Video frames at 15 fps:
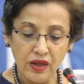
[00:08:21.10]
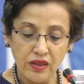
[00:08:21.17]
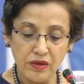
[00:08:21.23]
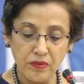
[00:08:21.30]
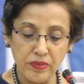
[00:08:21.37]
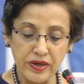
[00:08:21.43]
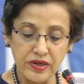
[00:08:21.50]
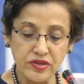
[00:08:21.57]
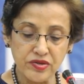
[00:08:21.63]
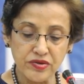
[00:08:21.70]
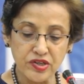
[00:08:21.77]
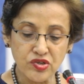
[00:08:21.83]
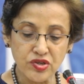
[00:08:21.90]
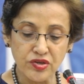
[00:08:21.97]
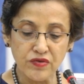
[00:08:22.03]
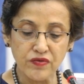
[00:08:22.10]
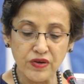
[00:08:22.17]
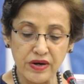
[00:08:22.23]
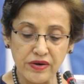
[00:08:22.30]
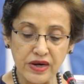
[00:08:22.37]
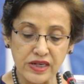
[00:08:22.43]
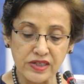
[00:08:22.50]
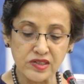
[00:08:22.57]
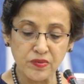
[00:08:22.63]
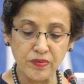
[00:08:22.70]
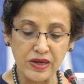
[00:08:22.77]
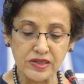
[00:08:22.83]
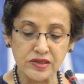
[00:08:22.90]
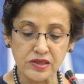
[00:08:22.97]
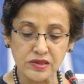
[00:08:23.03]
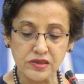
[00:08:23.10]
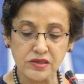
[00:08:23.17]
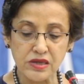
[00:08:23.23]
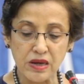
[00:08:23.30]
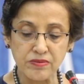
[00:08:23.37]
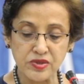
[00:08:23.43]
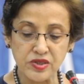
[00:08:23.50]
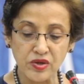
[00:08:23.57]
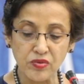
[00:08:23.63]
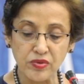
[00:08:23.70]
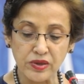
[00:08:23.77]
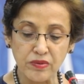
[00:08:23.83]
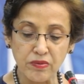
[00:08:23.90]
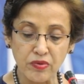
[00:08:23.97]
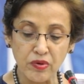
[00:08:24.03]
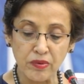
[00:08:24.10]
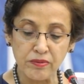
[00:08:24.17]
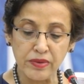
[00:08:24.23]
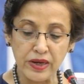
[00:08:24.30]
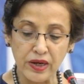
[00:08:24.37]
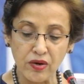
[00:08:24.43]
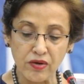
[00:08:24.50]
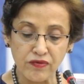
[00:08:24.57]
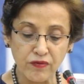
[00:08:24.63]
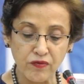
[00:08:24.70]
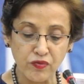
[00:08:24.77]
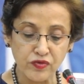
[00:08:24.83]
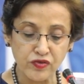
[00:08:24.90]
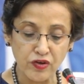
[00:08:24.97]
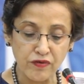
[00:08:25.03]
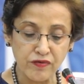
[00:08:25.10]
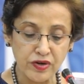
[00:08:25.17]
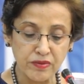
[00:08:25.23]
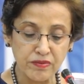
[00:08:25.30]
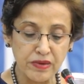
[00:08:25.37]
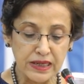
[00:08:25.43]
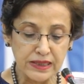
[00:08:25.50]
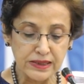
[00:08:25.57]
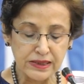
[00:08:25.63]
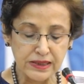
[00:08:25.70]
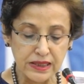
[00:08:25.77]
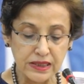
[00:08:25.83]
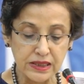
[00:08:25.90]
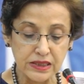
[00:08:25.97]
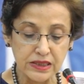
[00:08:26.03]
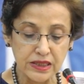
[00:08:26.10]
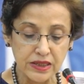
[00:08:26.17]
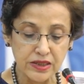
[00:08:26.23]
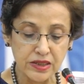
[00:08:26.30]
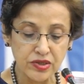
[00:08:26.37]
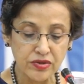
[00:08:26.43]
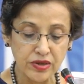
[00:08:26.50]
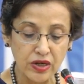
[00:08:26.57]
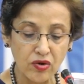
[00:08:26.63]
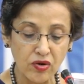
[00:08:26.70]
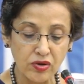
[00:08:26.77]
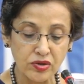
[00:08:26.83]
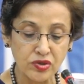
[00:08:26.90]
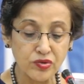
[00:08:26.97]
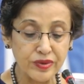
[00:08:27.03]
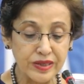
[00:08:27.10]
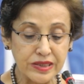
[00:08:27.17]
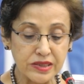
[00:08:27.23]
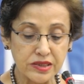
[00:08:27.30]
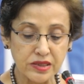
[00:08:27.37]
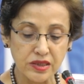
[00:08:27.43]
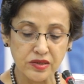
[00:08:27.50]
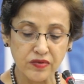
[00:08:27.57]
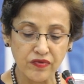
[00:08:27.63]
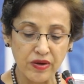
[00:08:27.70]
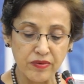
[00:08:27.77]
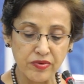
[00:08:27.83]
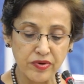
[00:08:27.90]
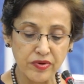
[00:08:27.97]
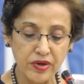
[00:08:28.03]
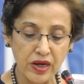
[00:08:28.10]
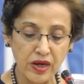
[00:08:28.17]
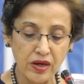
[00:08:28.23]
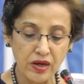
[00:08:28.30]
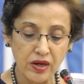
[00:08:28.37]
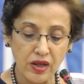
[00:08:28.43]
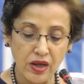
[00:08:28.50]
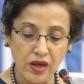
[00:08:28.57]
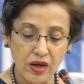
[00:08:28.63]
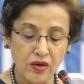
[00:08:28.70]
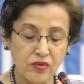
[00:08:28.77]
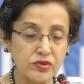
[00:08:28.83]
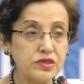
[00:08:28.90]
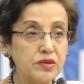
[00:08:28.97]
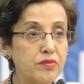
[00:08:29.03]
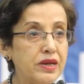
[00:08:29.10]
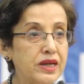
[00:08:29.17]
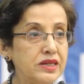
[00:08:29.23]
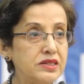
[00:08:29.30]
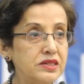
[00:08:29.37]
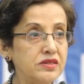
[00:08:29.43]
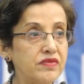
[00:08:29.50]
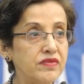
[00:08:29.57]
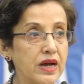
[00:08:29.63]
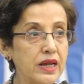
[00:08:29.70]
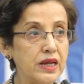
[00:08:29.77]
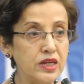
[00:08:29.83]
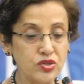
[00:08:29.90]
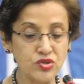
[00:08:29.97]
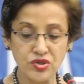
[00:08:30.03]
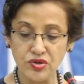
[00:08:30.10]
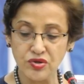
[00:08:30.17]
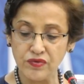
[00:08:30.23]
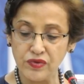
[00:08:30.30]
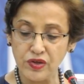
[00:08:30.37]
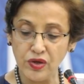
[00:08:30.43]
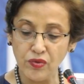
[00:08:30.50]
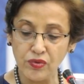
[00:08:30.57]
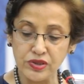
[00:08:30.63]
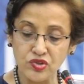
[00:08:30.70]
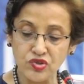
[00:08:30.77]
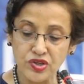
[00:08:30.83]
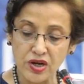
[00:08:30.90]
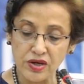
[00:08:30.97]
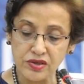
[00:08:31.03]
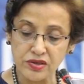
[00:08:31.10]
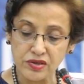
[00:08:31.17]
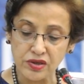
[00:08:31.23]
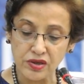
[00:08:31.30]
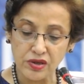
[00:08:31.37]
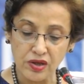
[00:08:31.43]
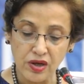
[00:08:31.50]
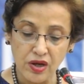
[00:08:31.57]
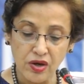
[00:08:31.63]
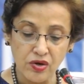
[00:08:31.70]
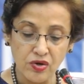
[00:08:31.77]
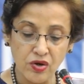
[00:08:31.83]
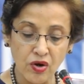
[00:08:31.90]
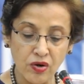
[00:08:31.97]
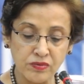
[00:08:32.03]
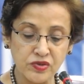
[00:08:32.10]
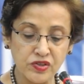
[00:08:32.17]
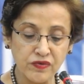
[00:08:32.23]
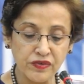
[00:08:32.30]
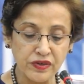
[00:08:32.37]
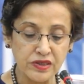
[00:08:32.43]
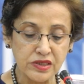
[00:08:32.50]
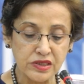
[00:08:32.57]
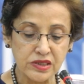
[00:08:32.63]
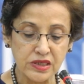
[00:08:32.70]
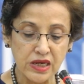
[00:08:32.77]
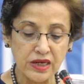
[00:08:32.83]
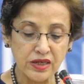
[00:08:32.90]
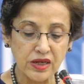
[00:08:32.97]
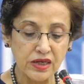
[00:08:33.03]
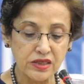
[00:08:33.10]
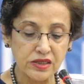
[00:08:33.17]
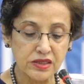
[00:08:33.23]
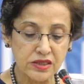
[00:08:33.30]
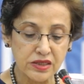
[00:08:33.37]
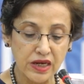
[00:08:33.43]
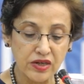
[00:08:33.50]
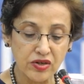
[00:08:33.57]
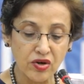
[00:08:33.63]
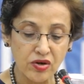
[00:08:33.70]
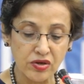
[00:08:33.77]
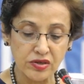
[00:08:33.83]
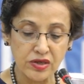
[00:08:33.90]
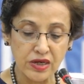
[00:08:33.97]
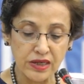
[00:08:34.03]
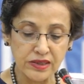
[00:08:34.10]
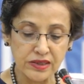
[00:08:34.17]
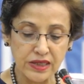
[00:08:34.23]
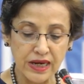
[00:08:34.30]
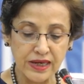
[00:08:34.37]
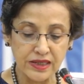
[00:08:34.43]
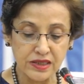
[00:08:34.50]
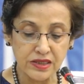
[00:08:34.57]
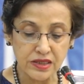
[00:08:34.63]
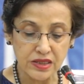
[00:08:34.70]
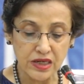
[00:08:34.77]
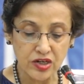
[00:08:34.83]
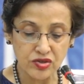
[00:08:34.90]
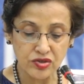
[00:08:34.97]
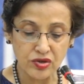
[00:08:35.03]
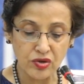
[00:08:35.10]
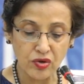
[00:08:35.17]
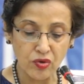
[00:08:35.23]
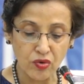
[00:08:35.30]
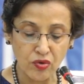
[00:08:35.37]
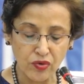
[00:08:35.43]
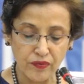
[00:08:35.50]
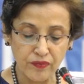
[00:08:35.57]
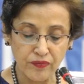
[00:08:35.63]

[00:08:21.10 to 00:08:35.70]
The penetration of our airspace and subsequent bombing of sovereign Pakistani territory on 26 February was a blatant violation of the UN Charter norms of interstate conduct, and international law.